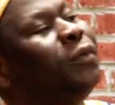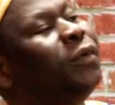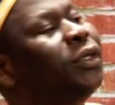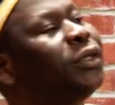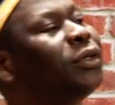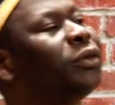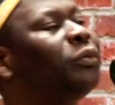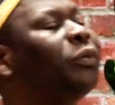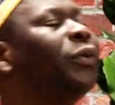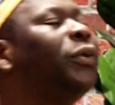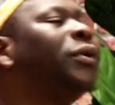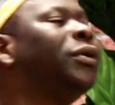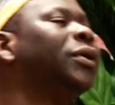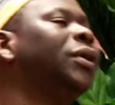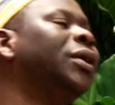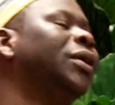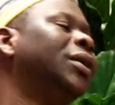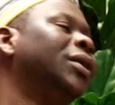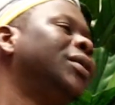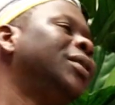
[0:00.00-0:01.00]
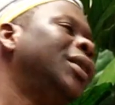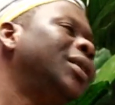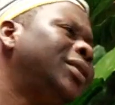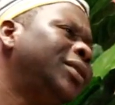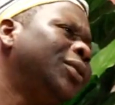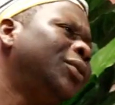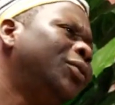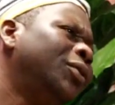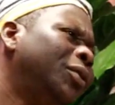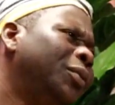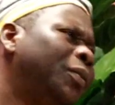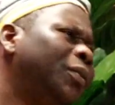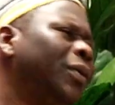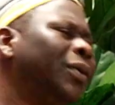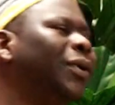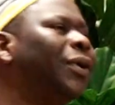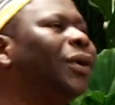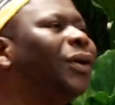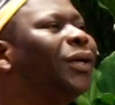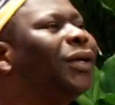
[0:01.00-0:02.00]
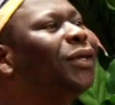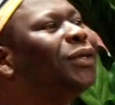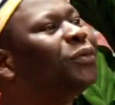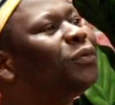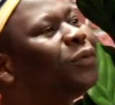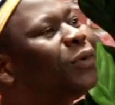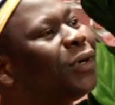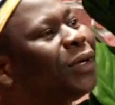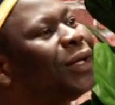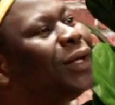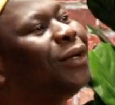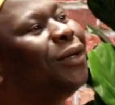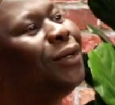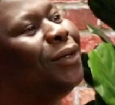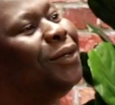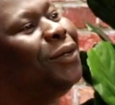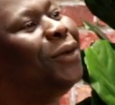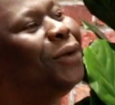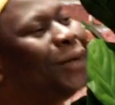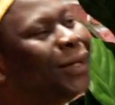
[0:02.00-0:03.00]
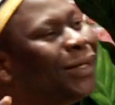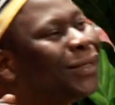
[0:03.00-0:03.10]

support that the group is working. It's